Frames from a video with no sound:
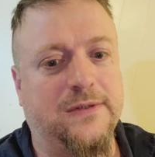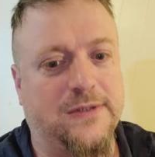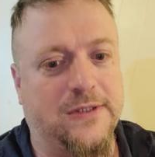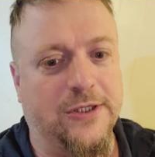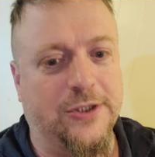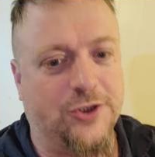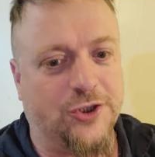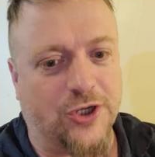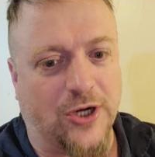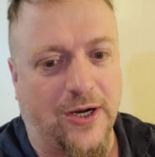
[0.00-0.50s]

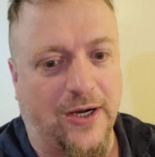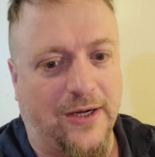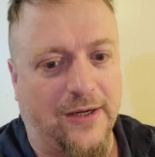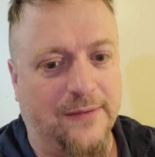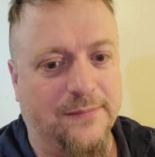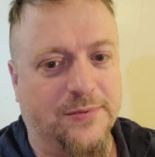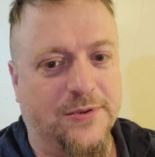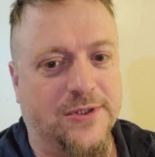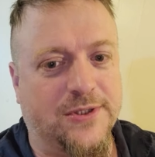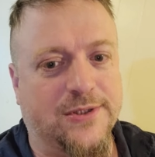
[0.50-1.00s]
did
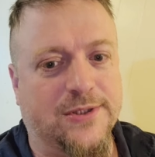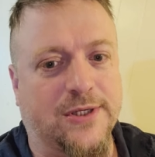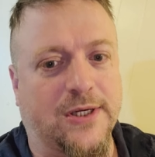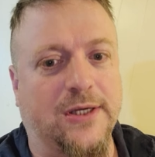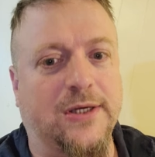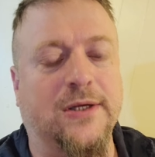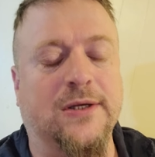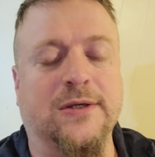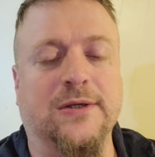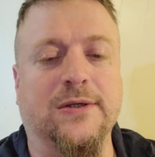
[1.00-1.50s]
jobs as
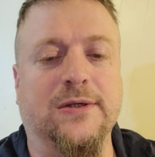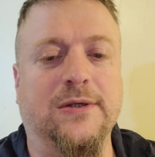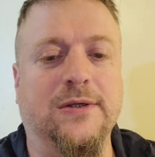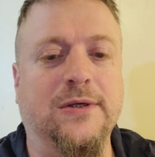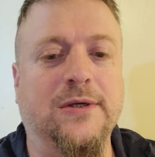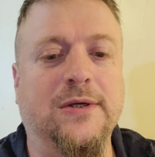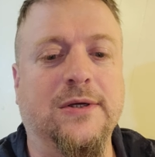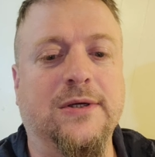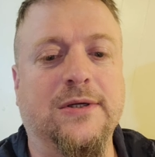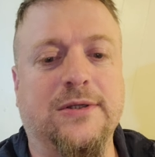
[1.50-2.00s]
like
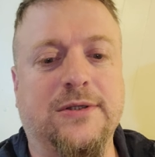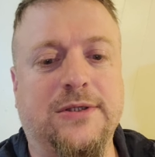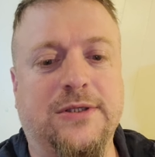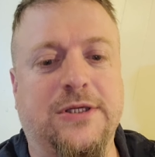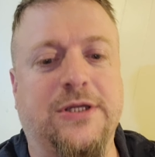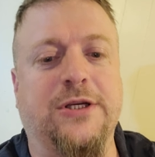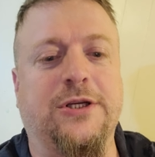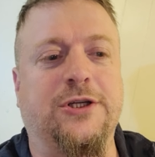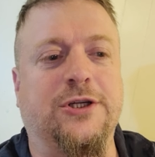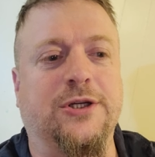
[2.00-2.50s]

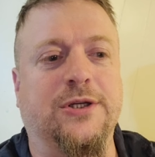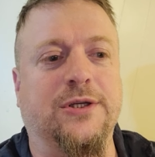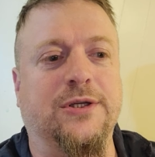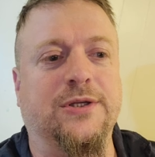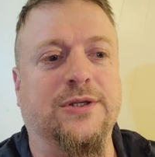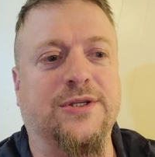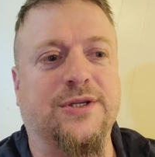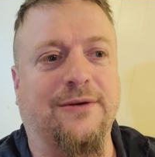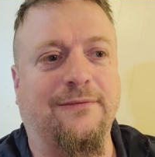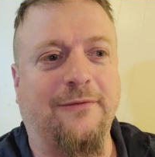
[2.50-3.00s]

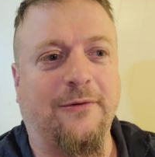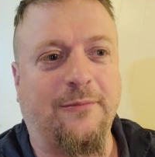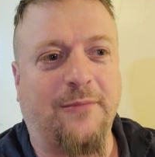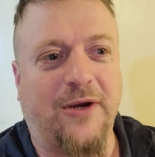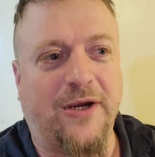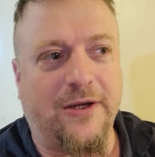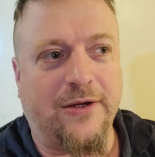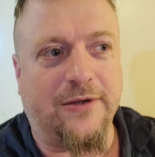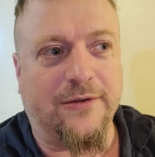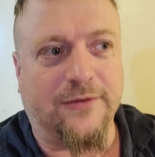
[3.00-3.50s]
teaching some of
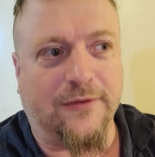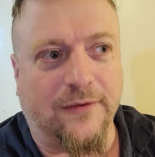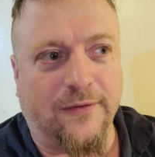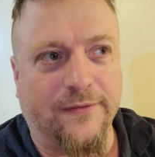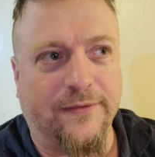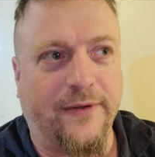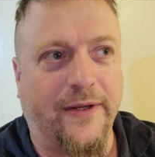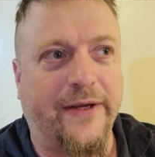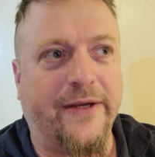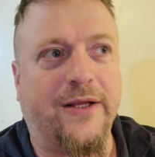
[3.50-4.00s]
my
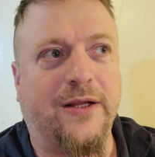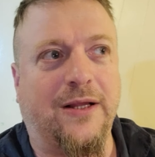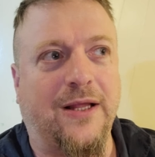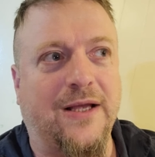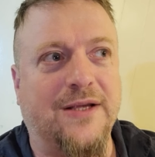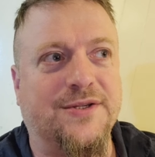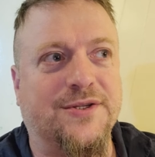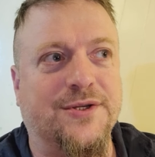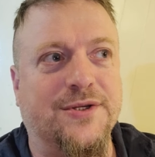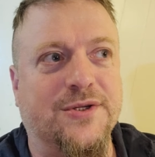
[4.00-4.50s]
adult night
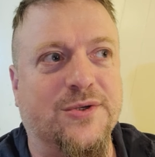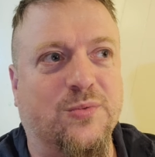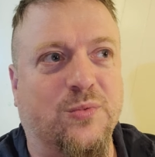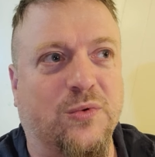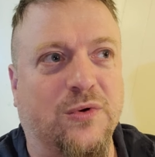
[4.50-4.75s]
classes